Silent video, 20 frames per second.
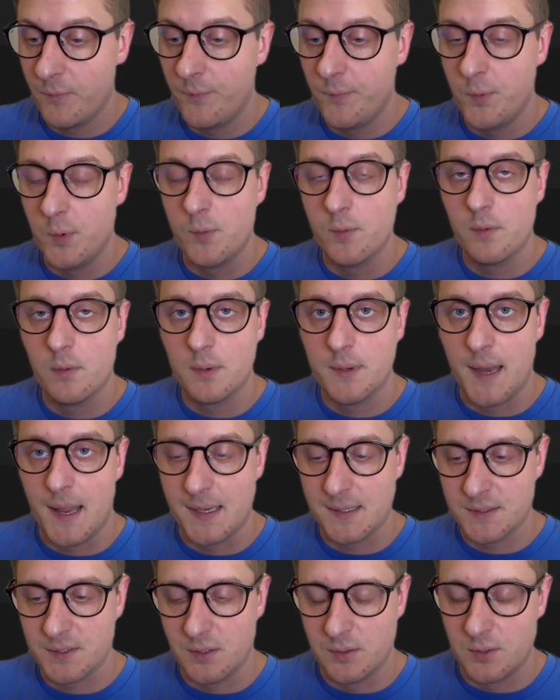few
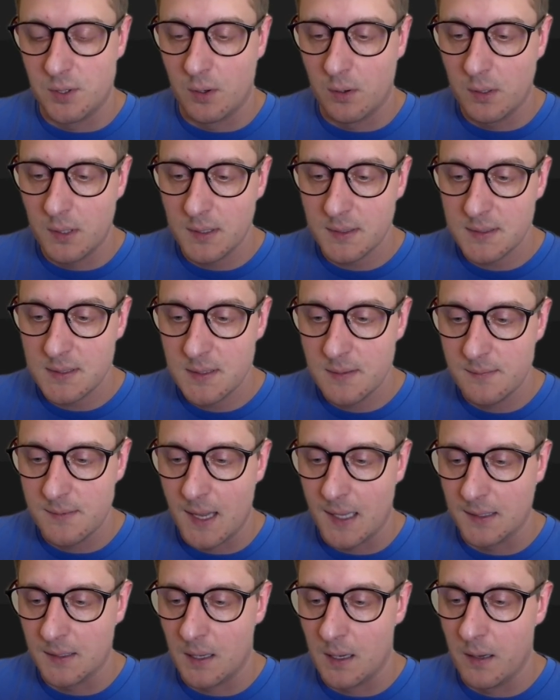next tutorials
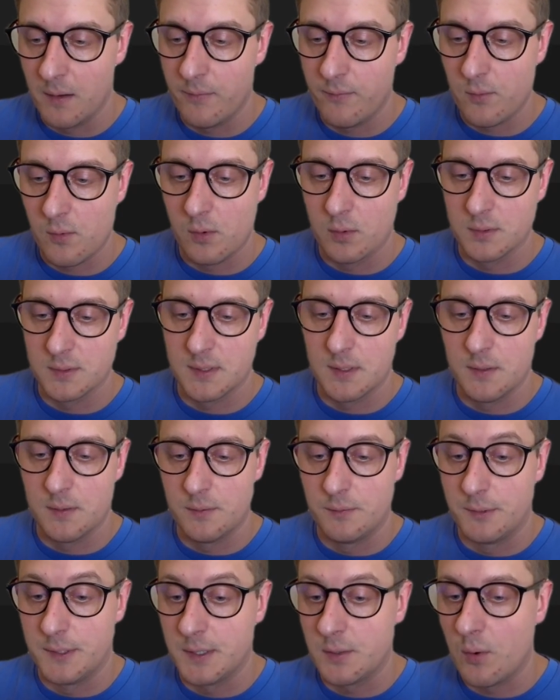that I of course gonna
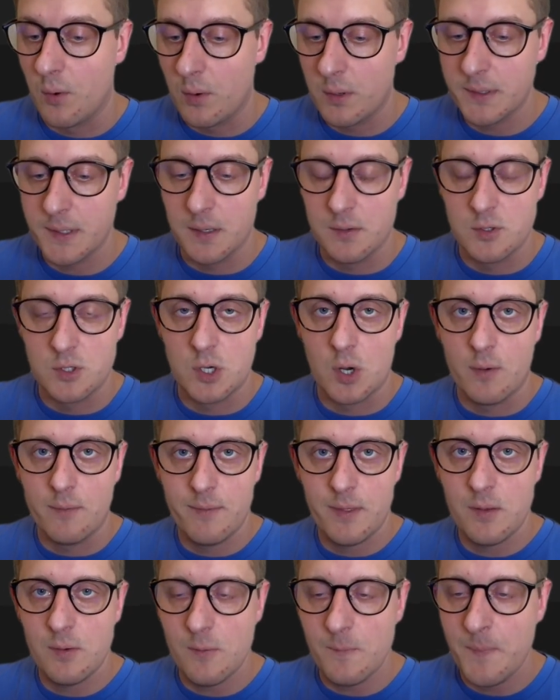record and show
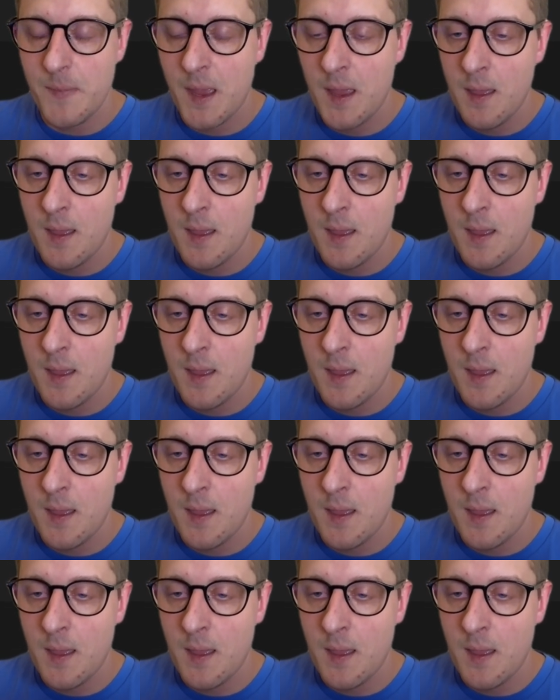with you.